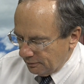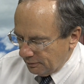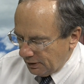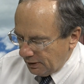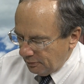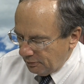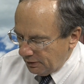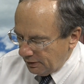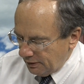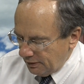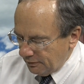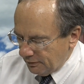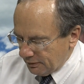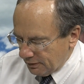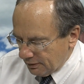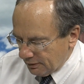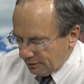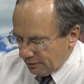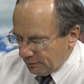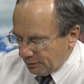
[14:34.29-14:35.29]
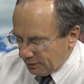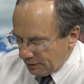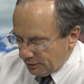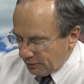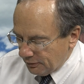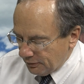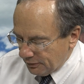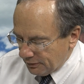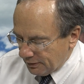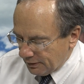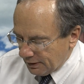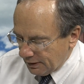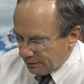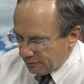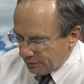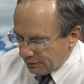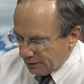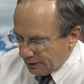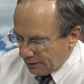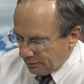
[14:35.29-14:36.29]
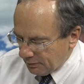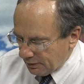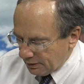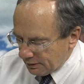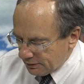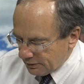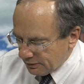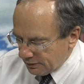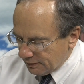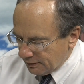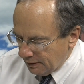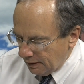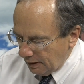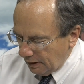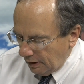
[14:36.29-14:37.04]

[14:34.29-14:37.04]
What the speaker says: maybe even a little bit older than that, but I'm not sure.